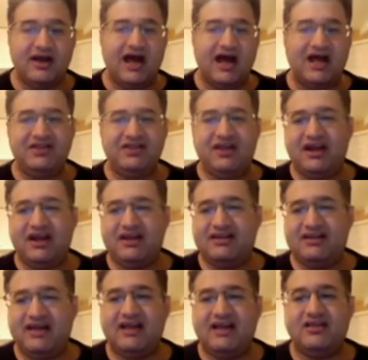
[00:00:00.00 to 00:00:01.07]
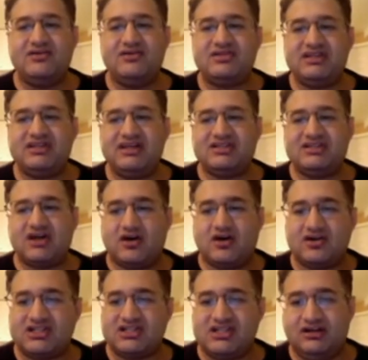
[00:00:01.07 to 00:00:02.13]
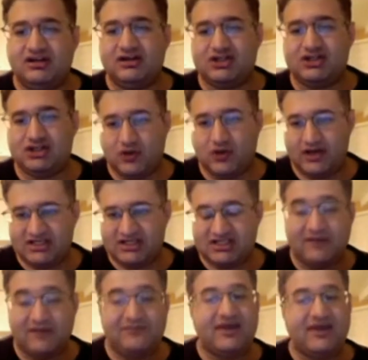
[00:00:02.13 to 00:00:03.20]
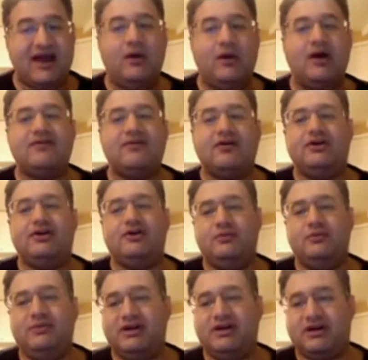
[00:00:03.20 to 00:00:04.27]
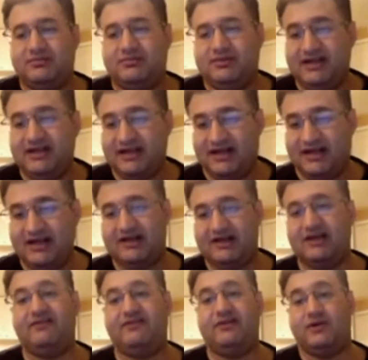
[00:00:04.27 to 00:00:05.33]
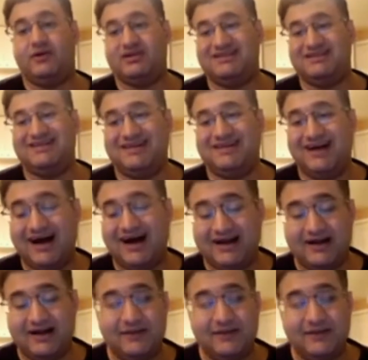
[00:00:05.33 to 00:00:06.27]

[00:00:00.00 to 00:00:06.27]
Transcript: At the end of the day, those things are still a choice. However, you would be a complete idiot if you were to deny